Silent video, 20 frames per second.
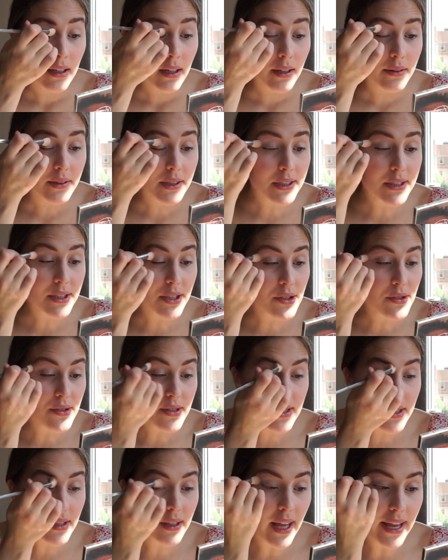Just use
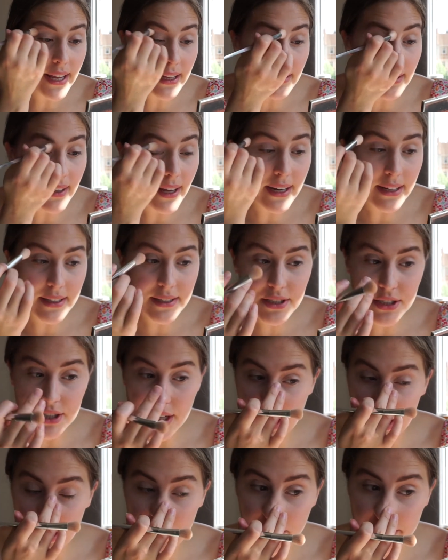the like lightest
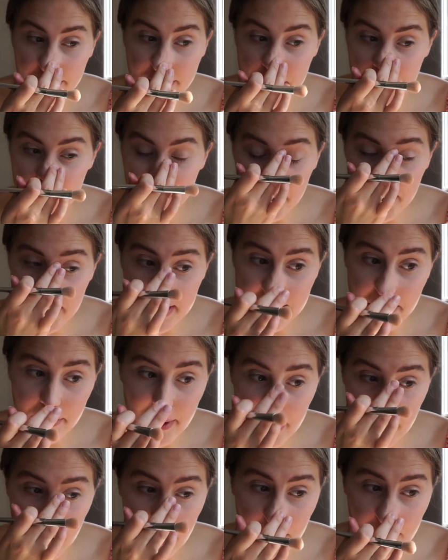shade. Oh, I've just realized that my
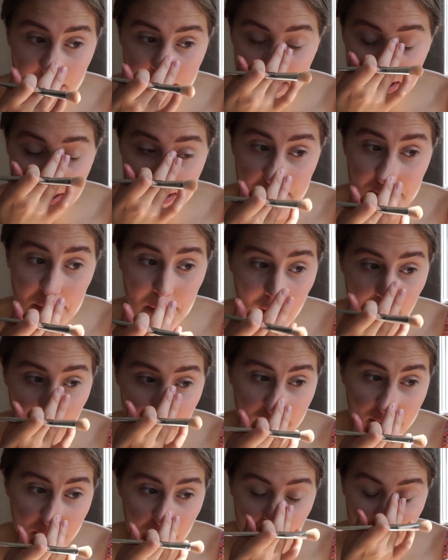nose is not
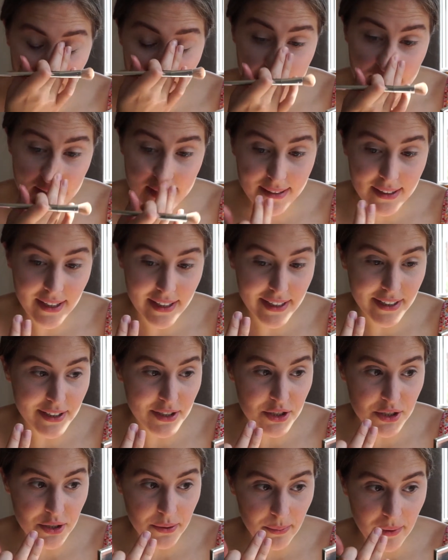blended like it
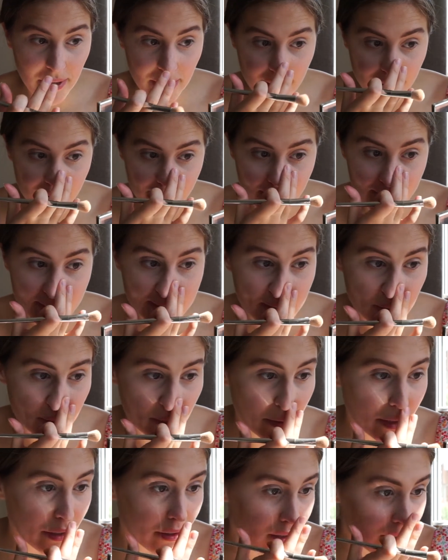should be. That's
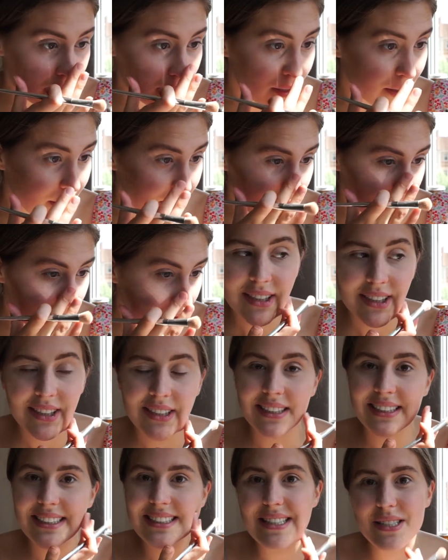embarrassing.
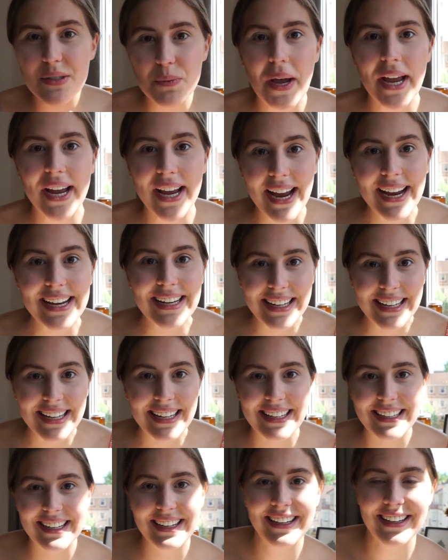This is why I
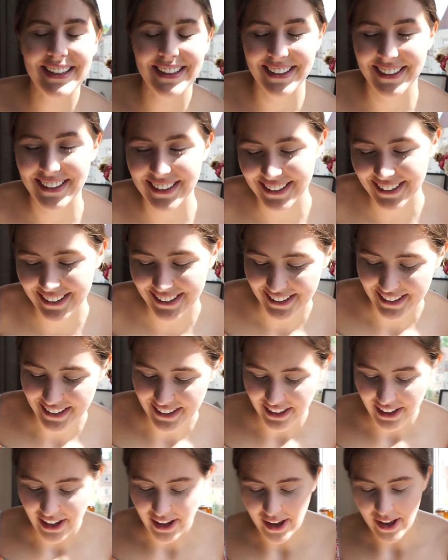need
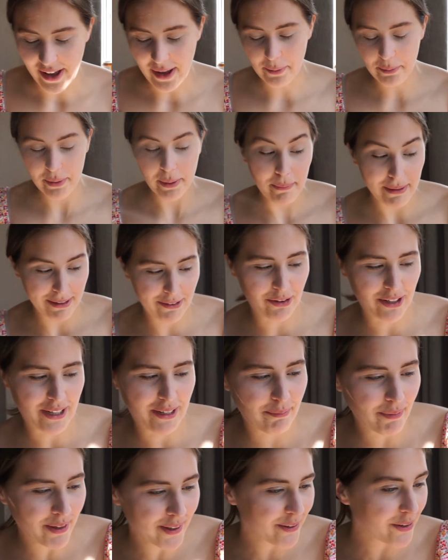a BB
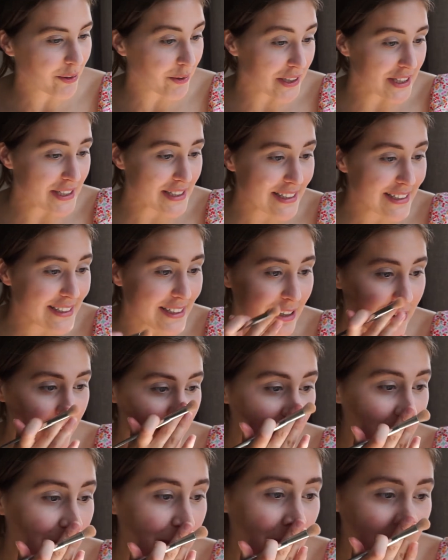cream or a CC
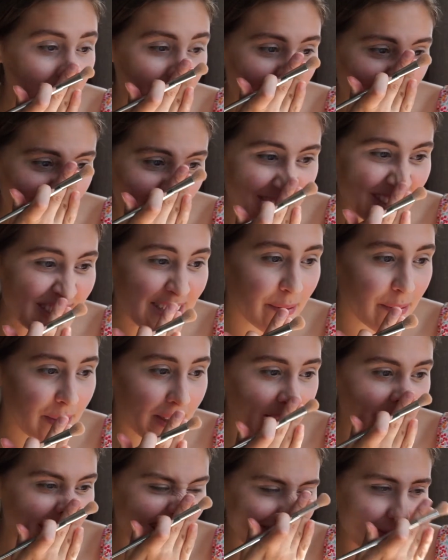cream or
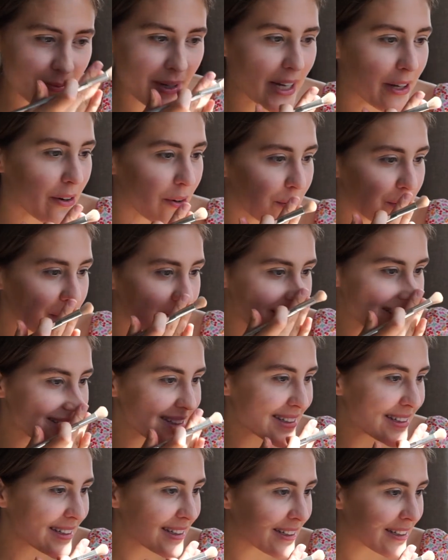something. My nose
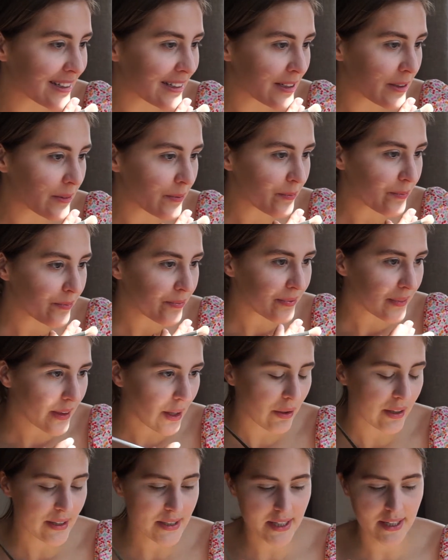
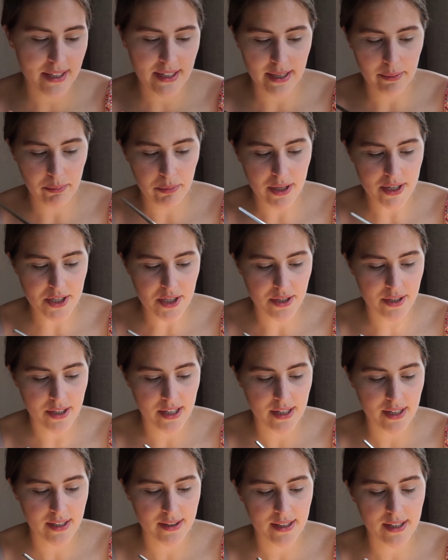is gonna get blush on it
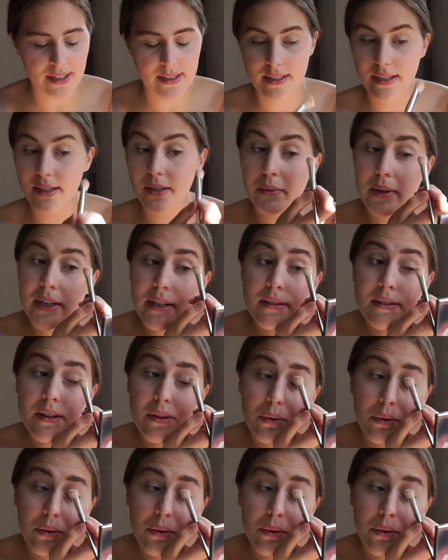at the end anyway, so.